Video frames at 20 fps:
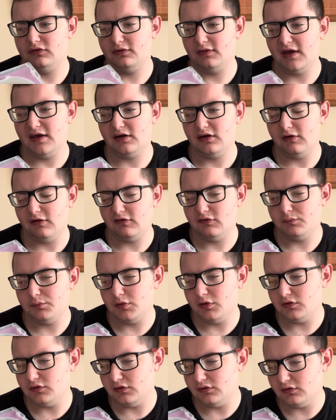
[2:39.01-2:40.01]
thank you, every
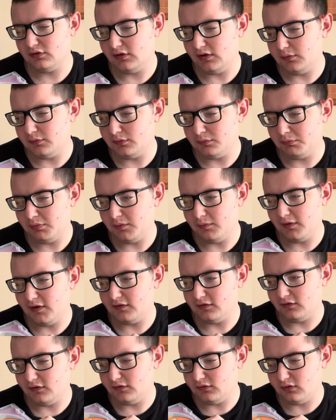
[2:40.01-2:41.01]
purchase keeps
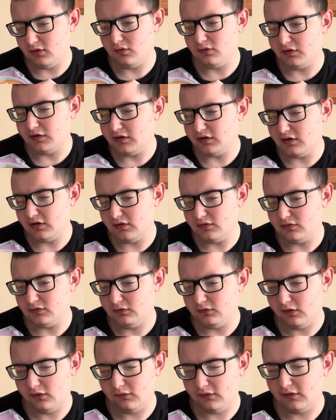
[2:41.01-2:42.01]
PBS Kids going and kids
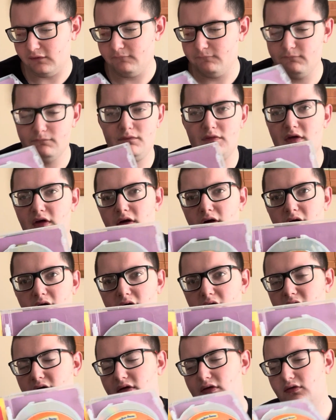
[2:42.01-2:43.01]
growing.
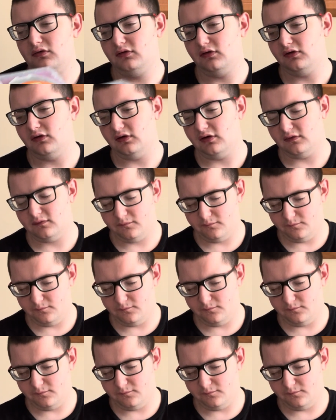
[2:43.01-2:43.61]
So yeah.